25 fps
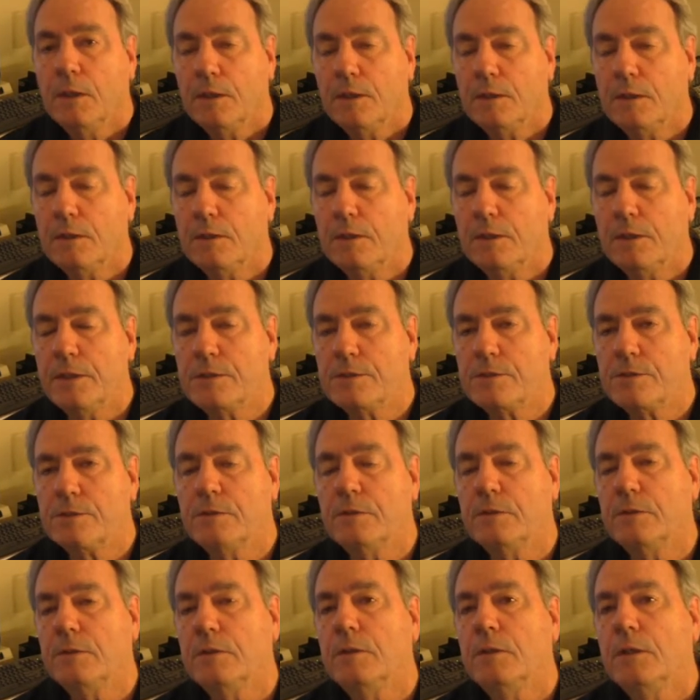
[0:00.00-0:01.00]
the
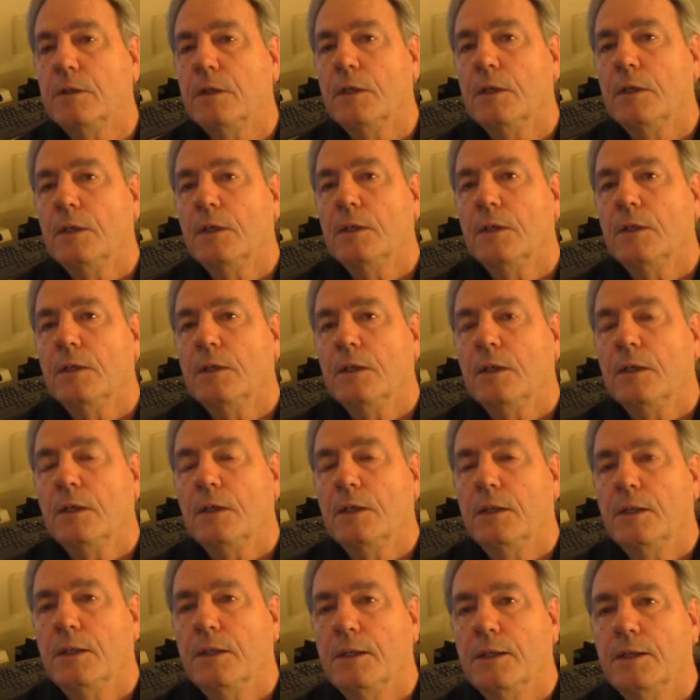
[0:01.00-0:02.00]
listener.
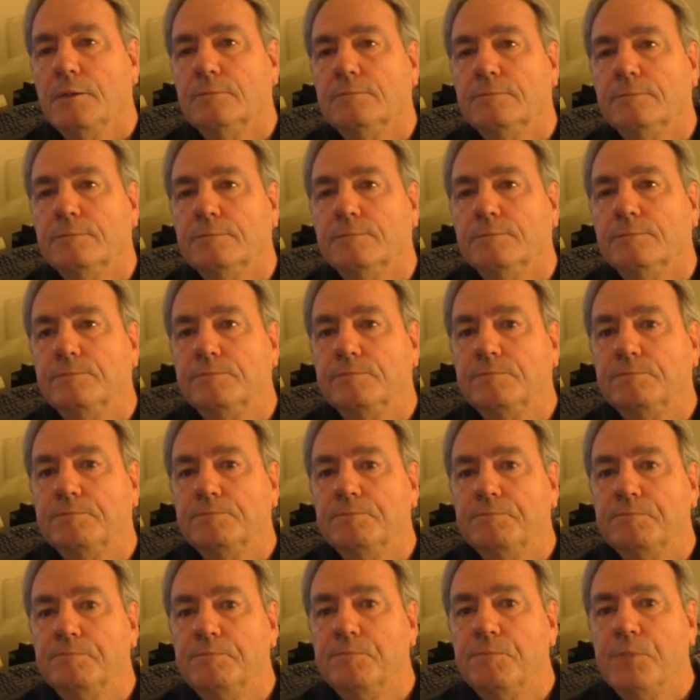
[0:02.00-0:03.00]

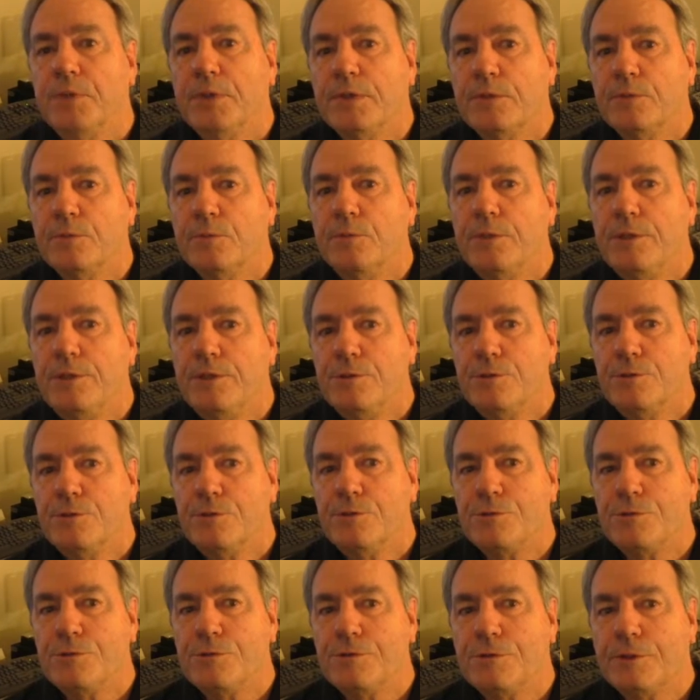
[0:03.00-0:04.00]
But we
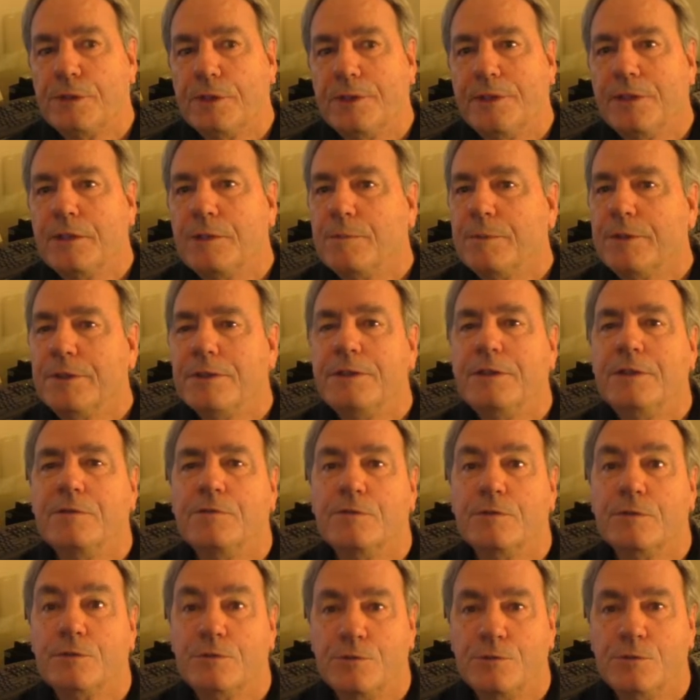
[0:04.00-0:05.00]
use a little bit
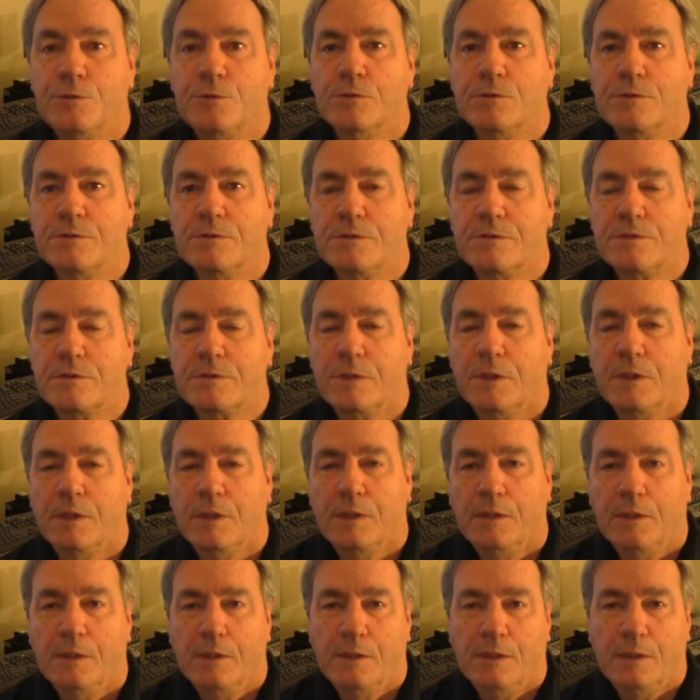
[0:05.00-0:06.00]
different tools,
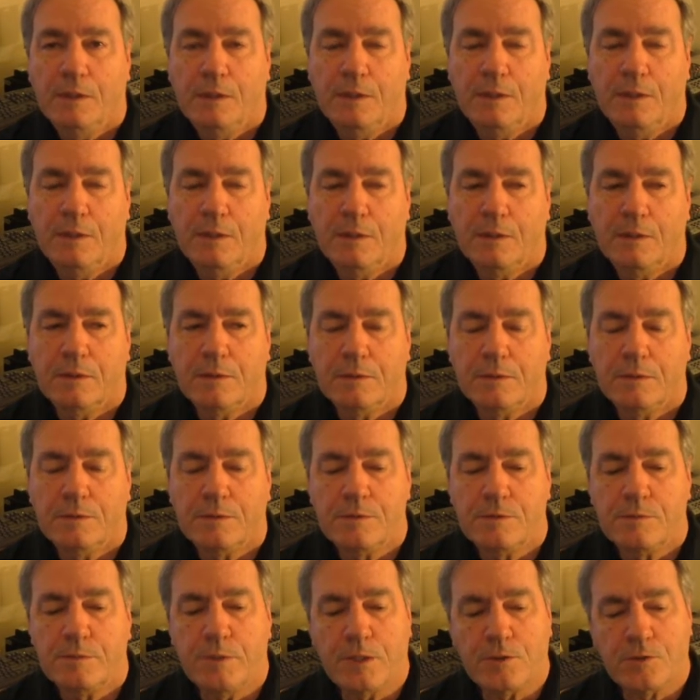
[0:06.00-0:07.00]
and
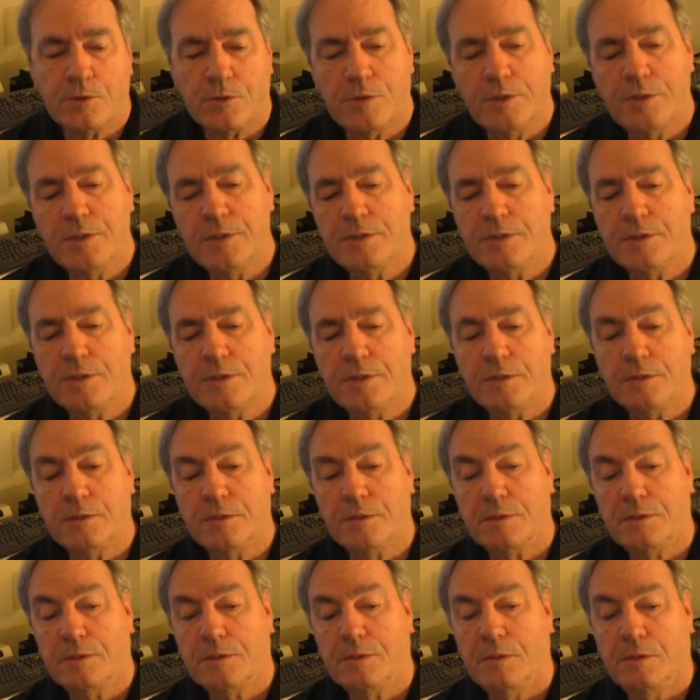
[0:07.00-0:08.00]
especially
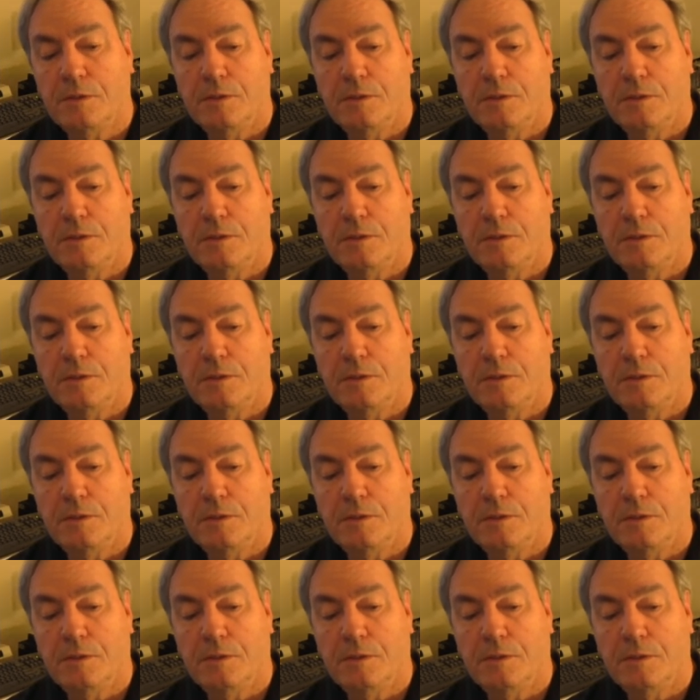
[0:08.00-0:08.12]
since